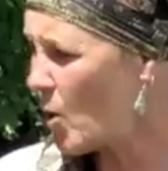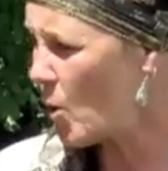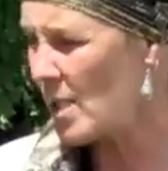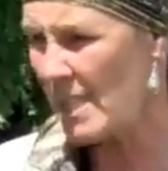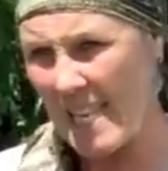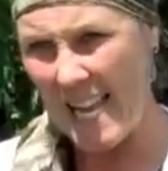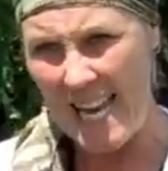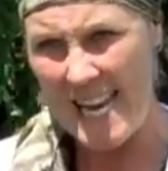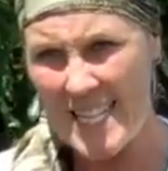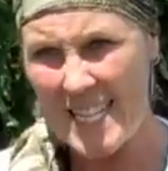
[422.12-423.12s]
that causes the
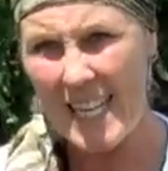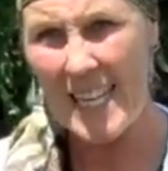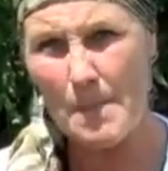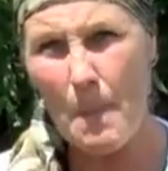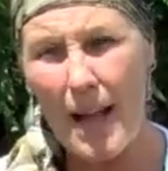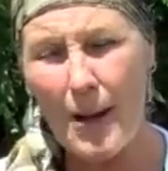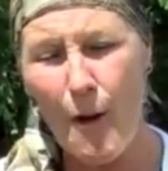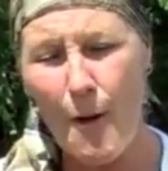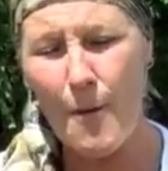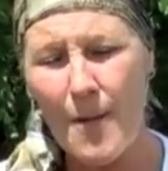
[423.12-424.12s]
heat is
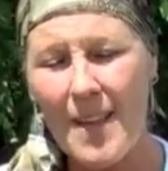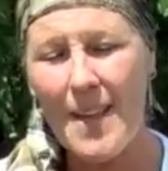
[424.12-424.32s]
microbial